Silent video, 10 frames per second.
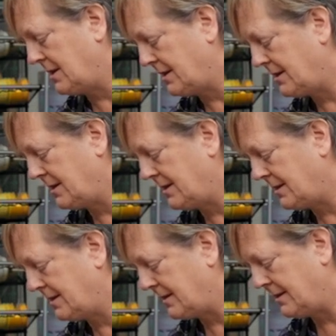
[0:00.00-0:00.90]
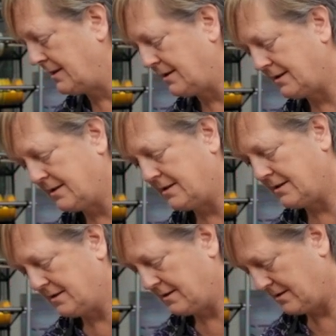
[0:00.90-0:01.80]

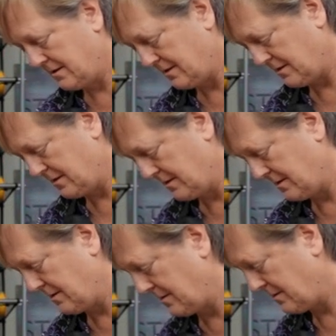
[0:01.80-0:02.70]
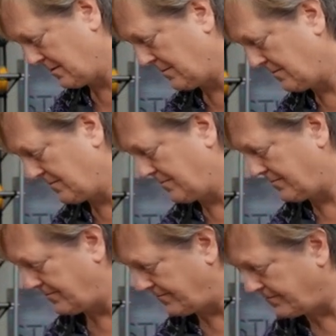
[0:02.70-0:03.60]

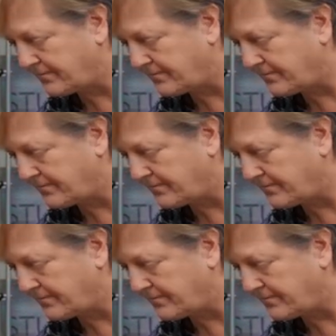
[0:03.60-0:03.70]
(no one is talking)